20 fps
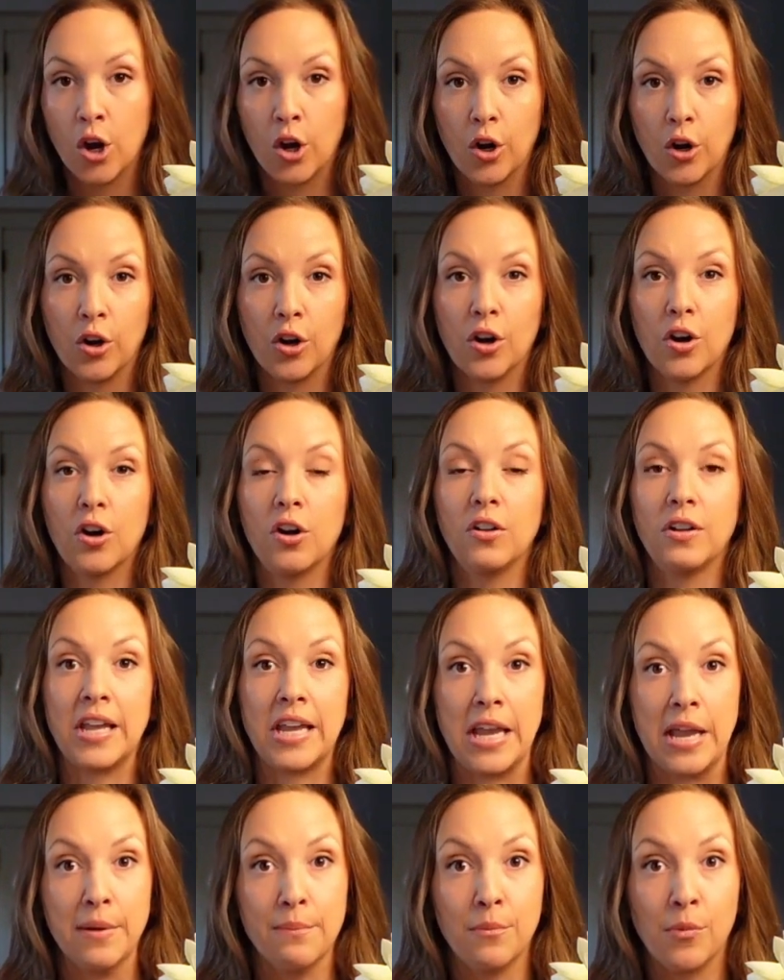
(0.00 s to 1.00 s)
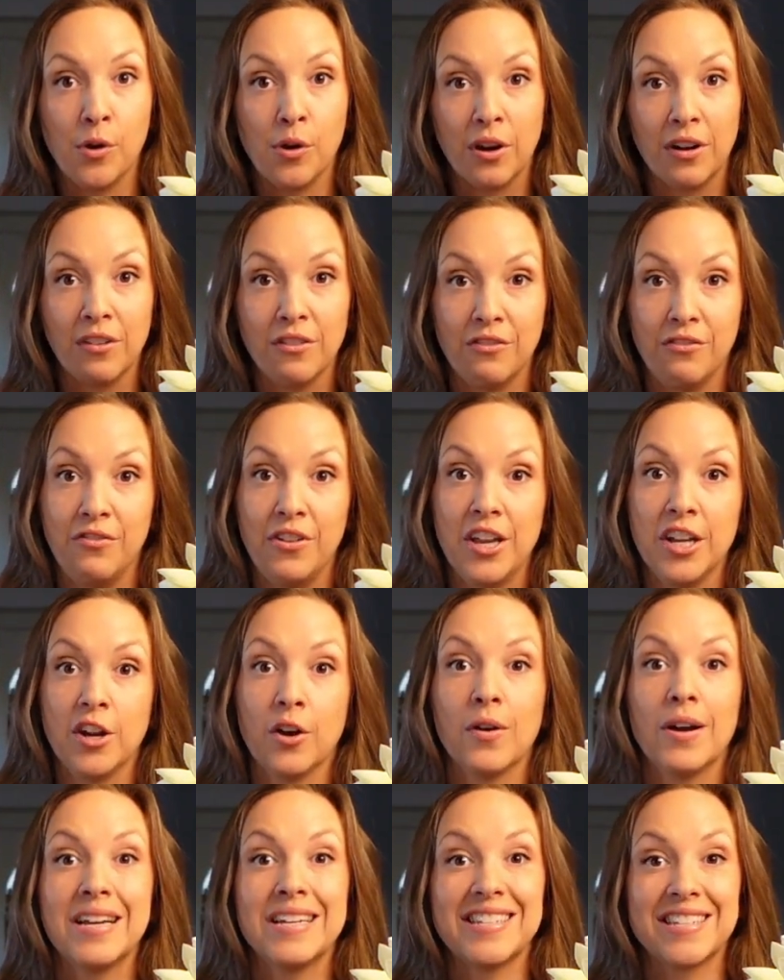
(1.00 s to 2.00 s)
early, more
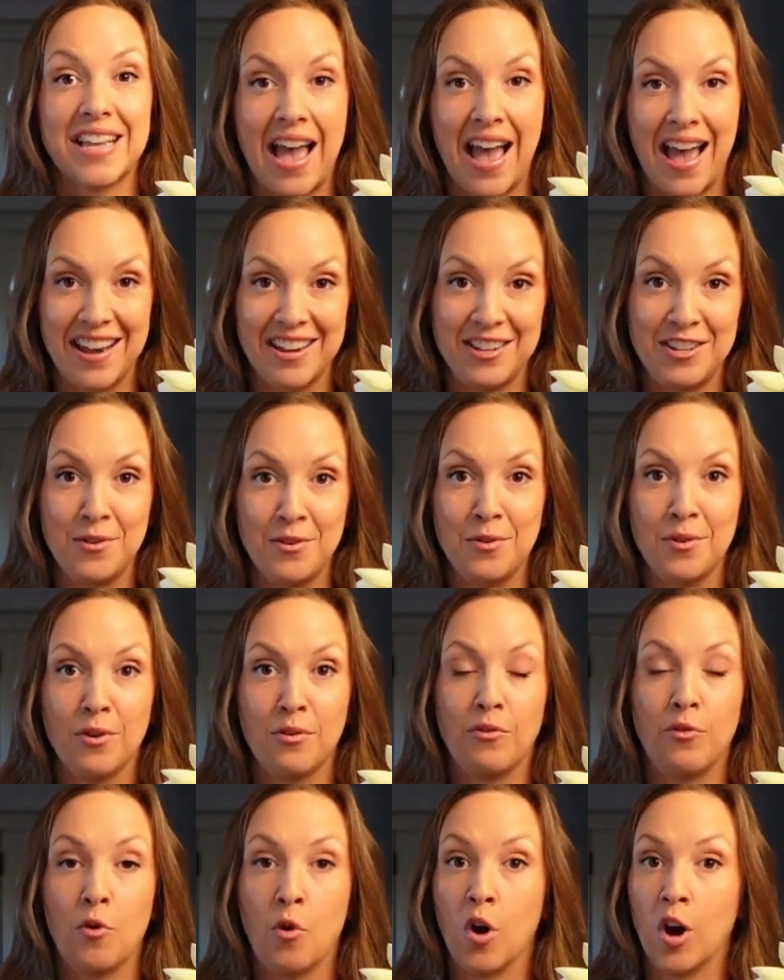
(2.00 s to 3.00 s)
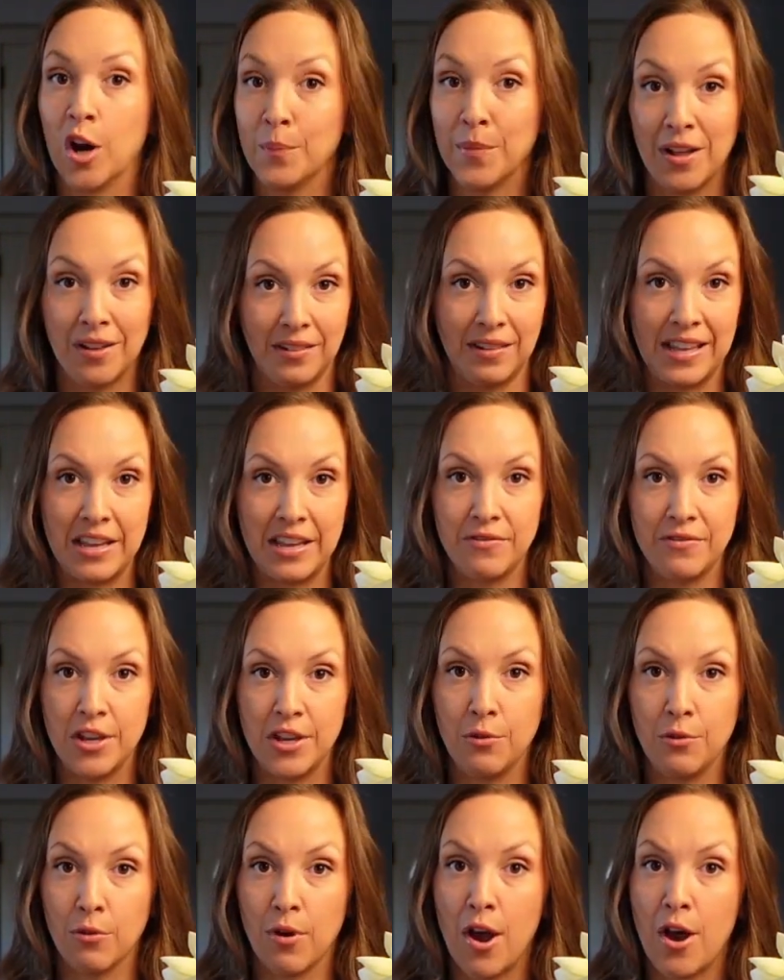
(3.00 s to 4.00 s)
vigorous and uniform
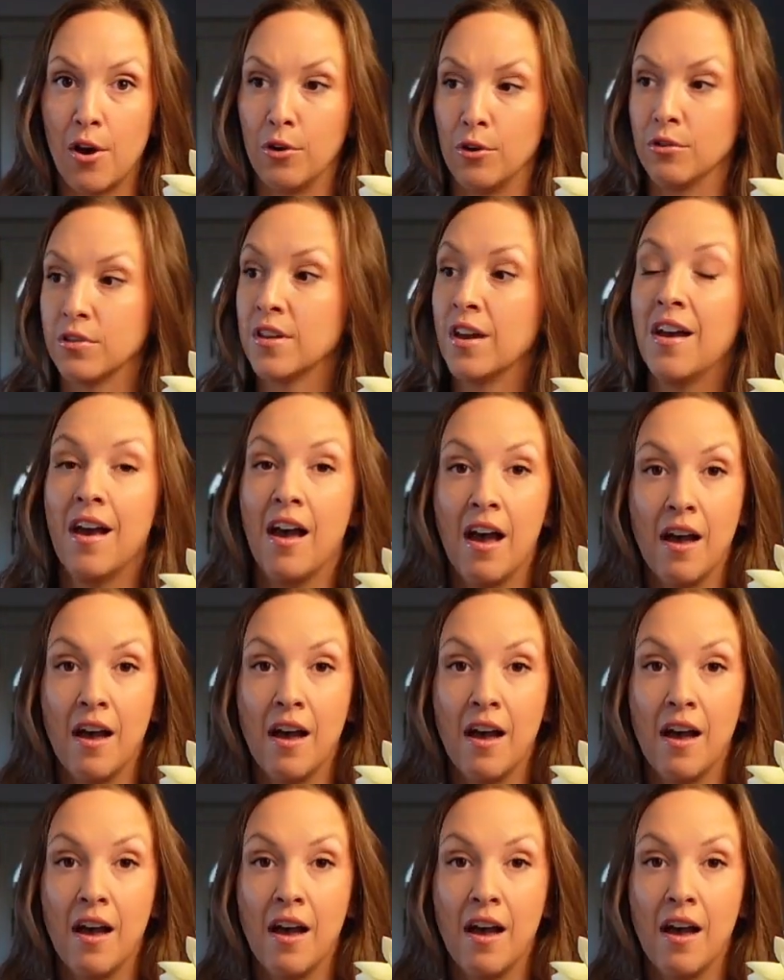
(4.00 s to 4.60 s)
leafy growth,